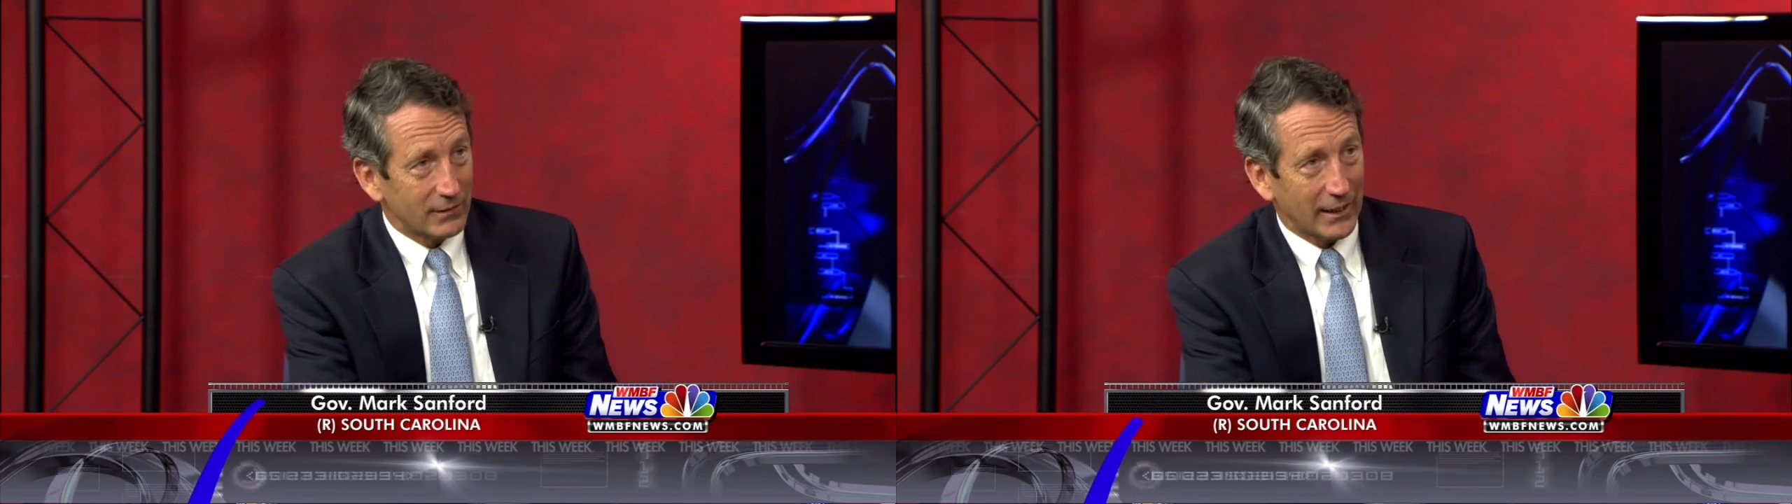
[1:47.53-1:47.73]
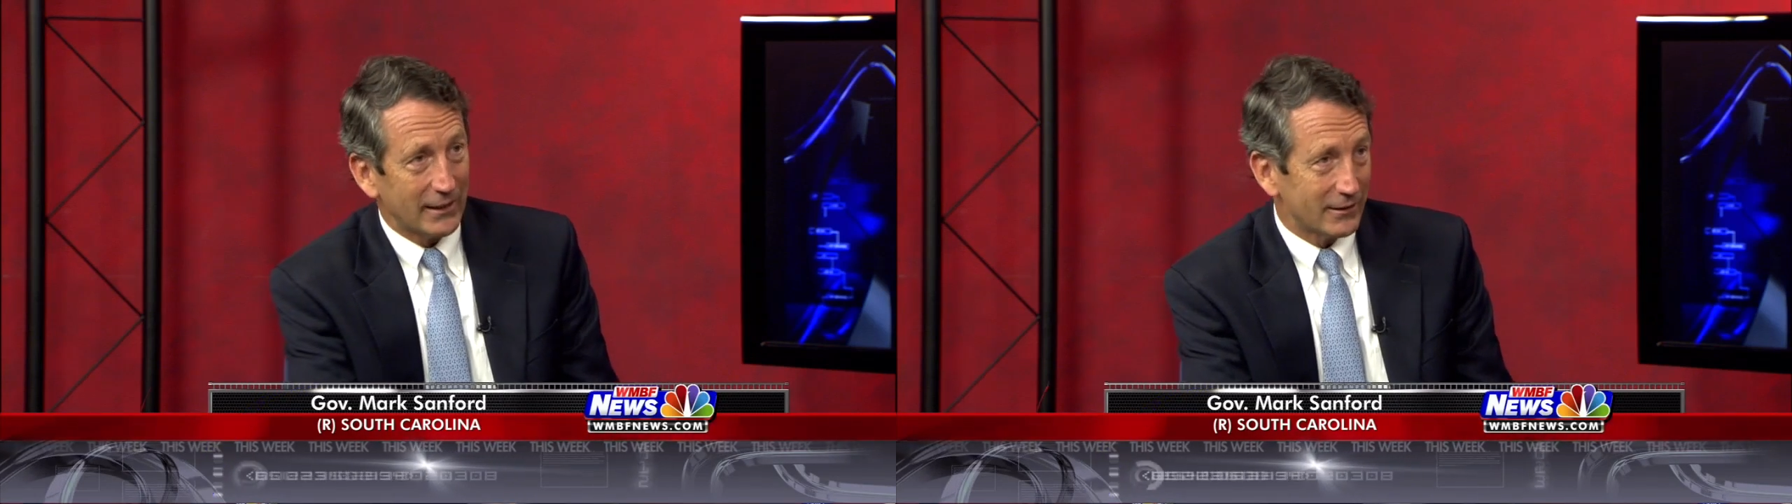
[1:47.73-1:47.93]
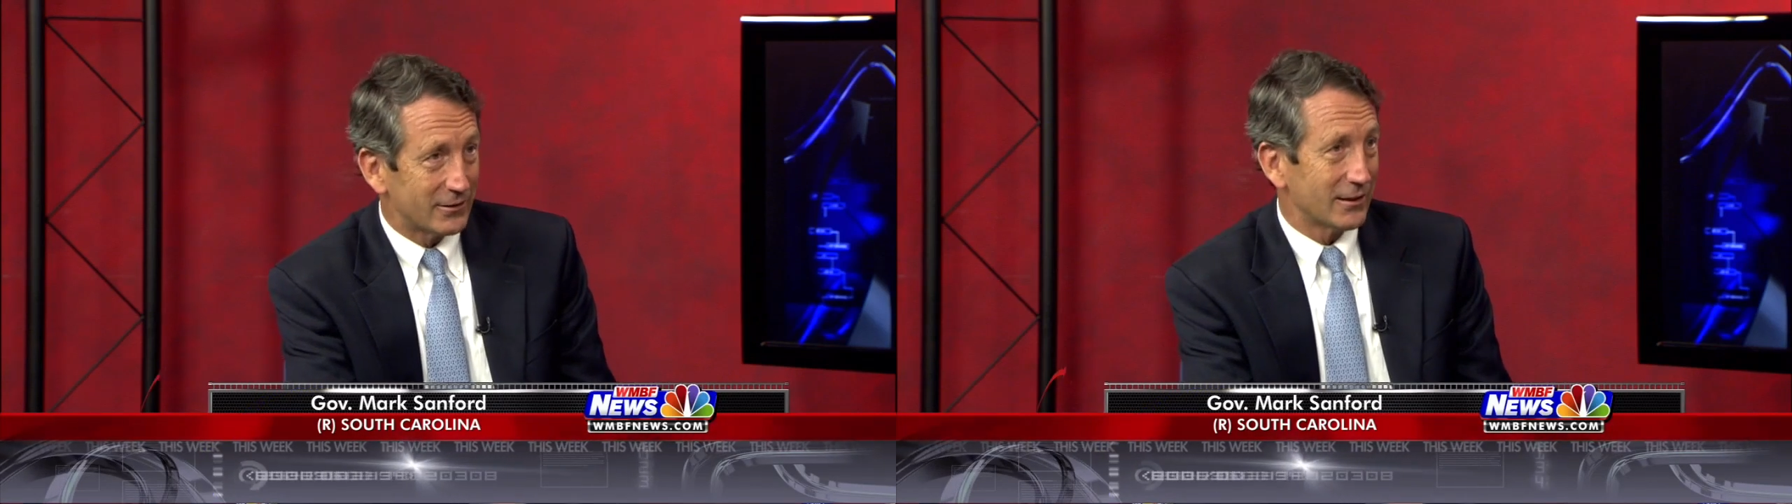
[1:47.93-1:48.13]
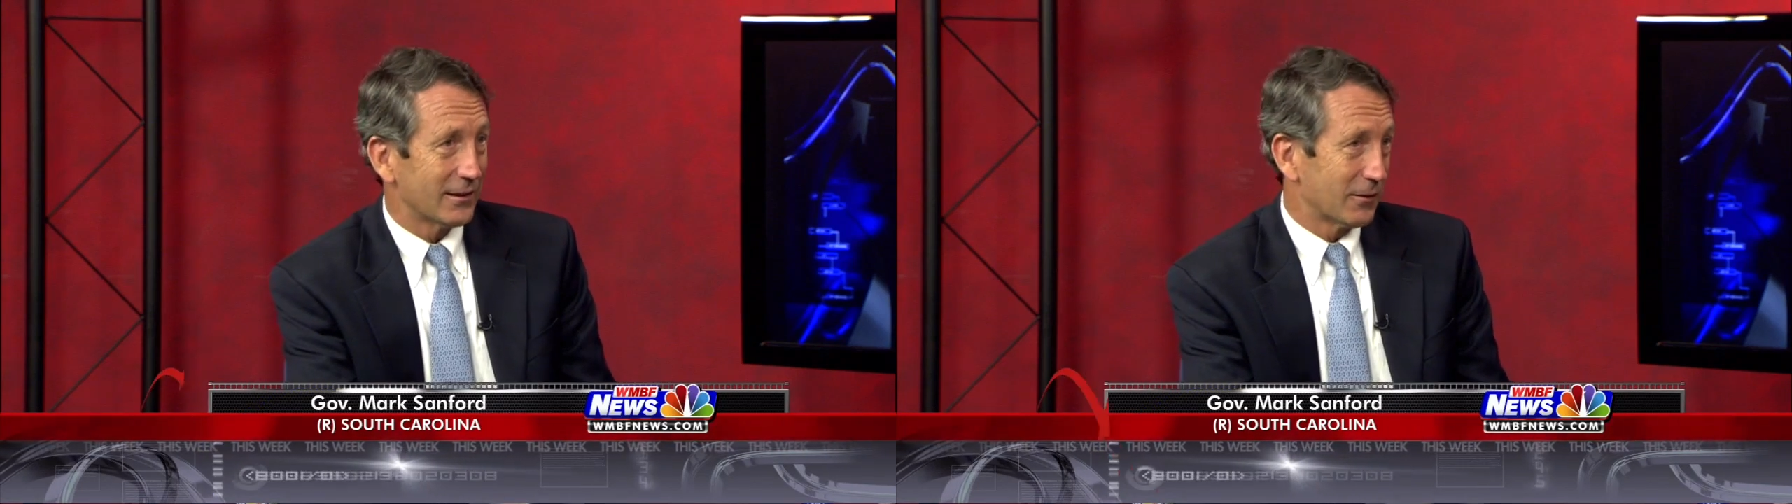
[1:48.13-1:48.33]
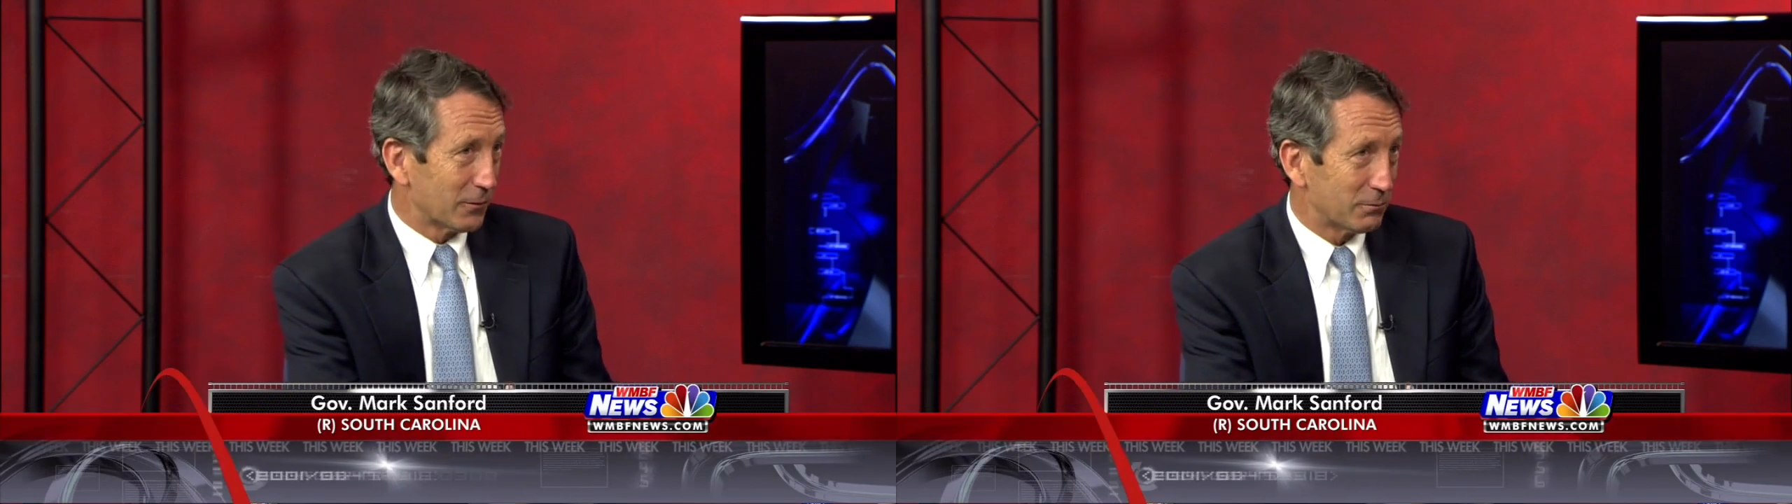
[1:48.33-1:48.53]
eight,
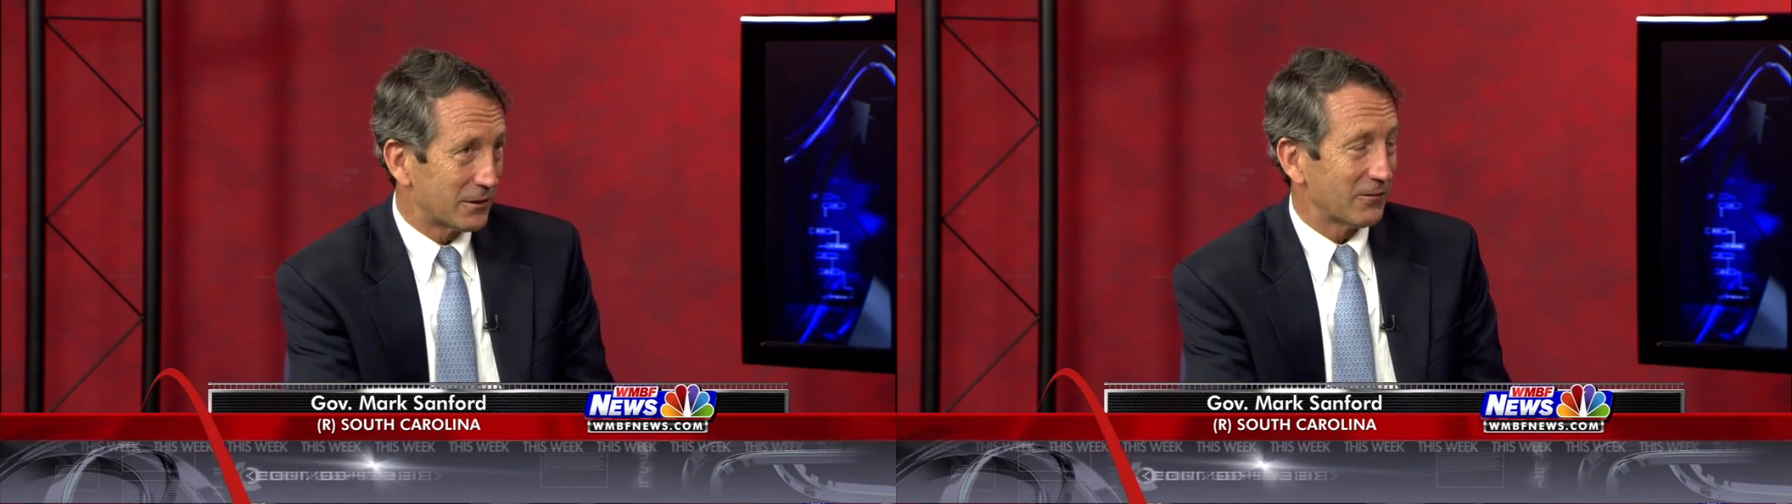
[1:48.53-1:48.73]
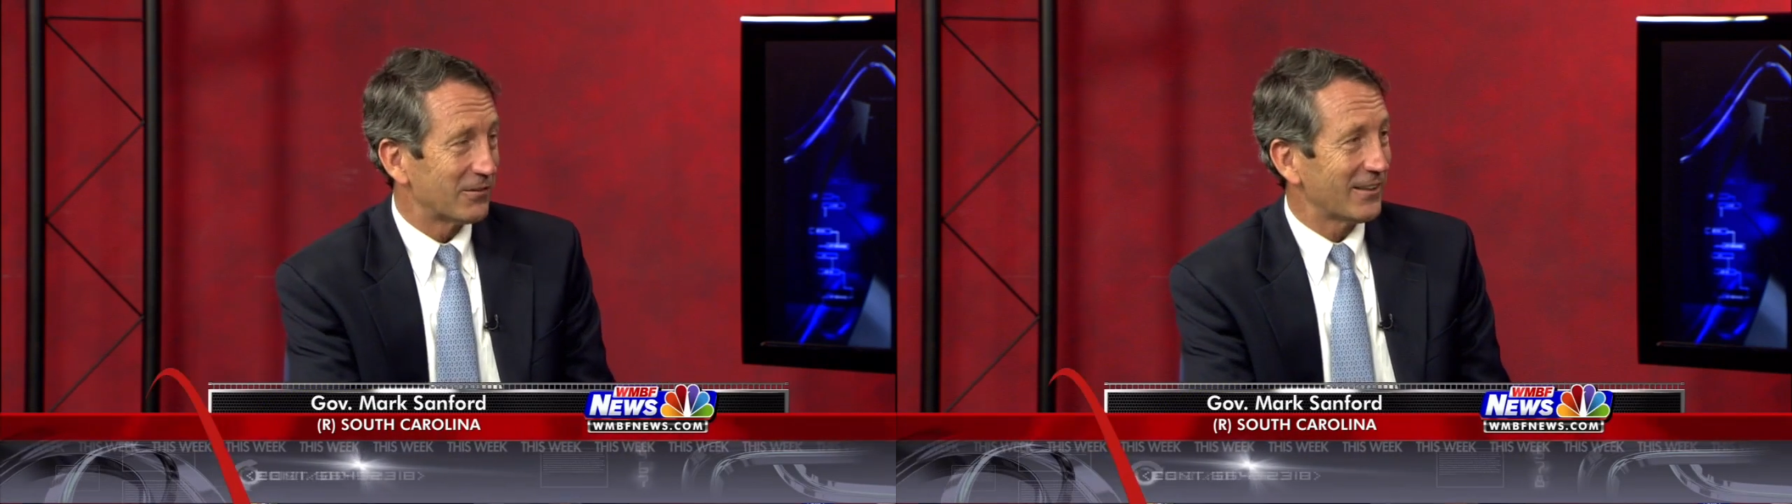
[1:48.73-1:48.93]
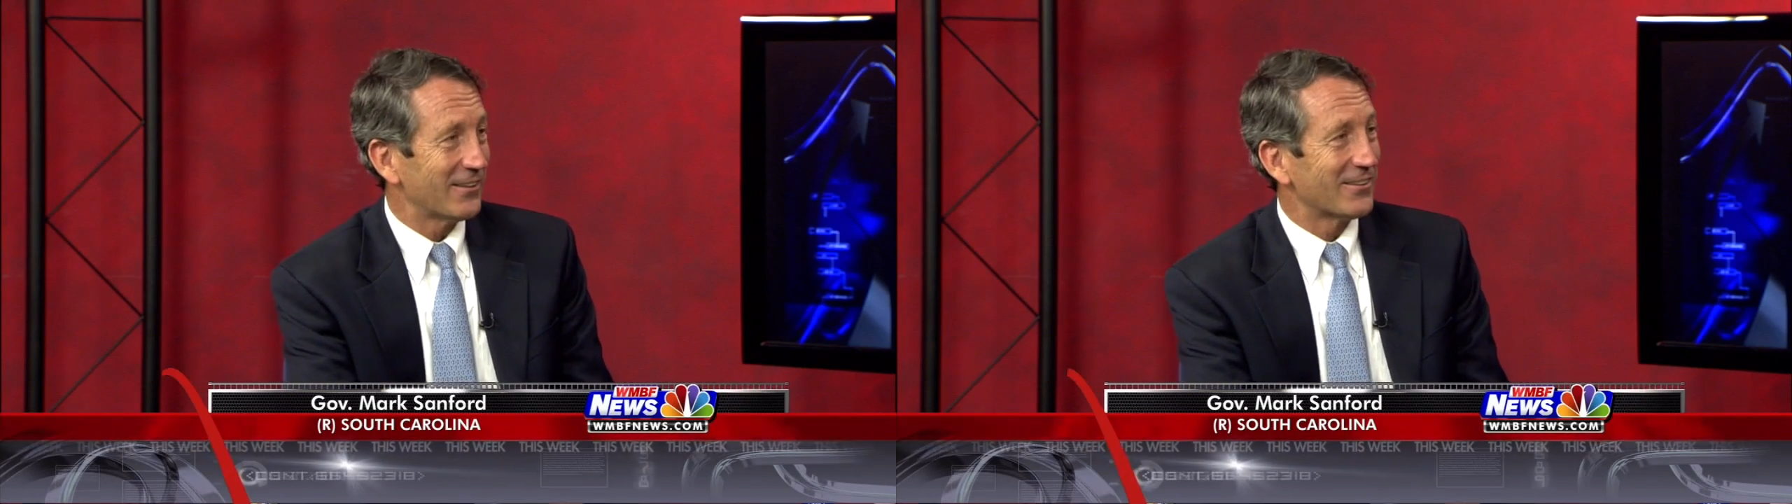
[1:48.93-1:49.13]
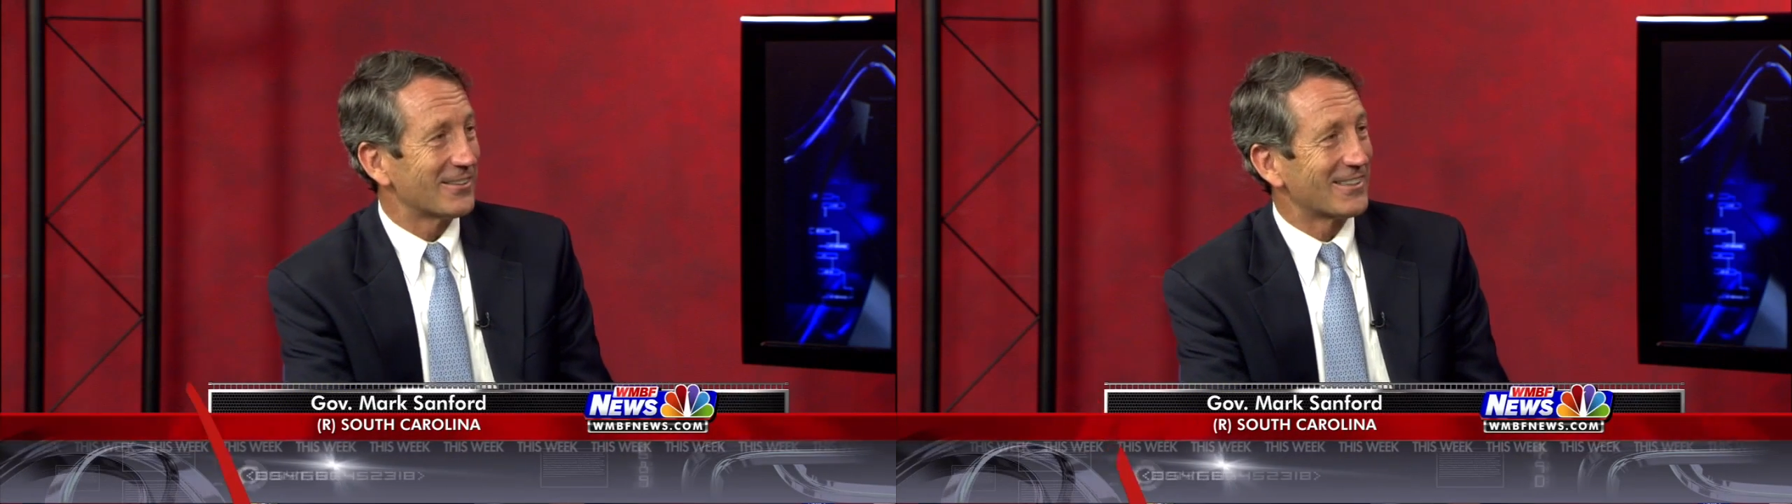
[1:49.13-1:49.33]
ten, or 17 years,